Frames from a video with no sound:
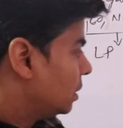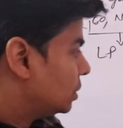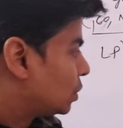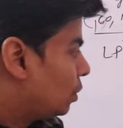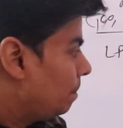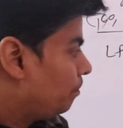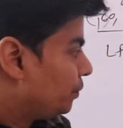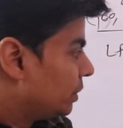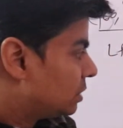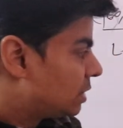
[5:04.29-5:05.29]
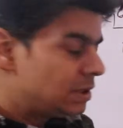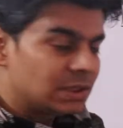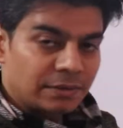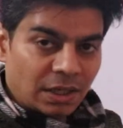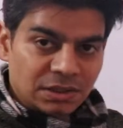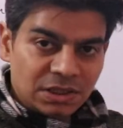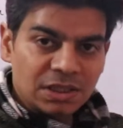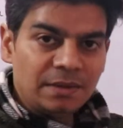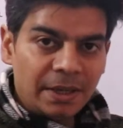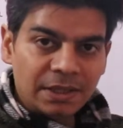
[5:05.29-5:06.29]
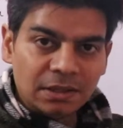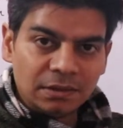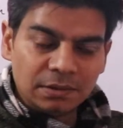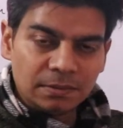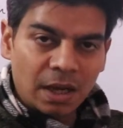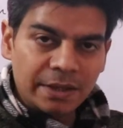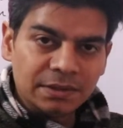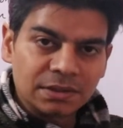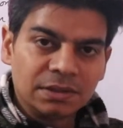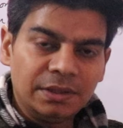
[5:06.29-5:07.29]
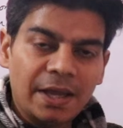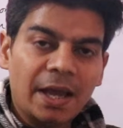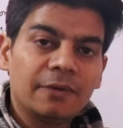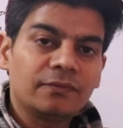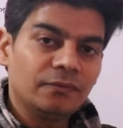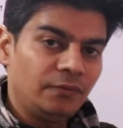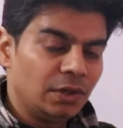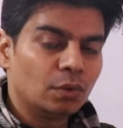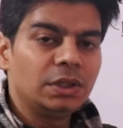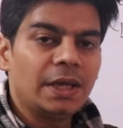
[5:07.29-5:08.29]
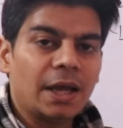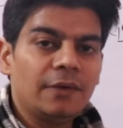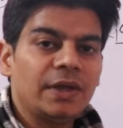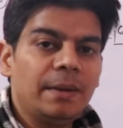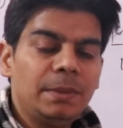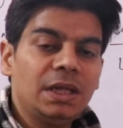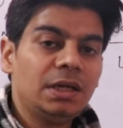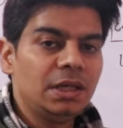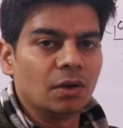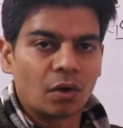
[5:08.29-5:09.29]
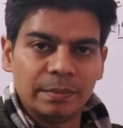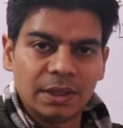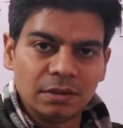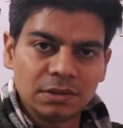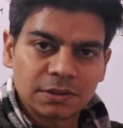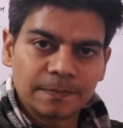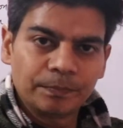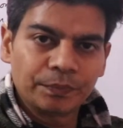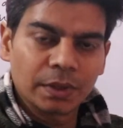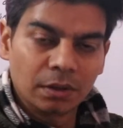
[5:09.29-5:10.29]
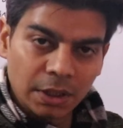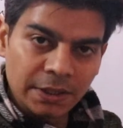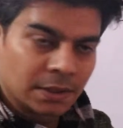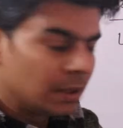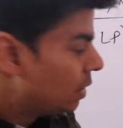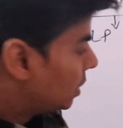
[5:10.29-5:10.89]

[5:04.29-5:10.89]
So since transition metal ions, we know they have empty d orbitals, right?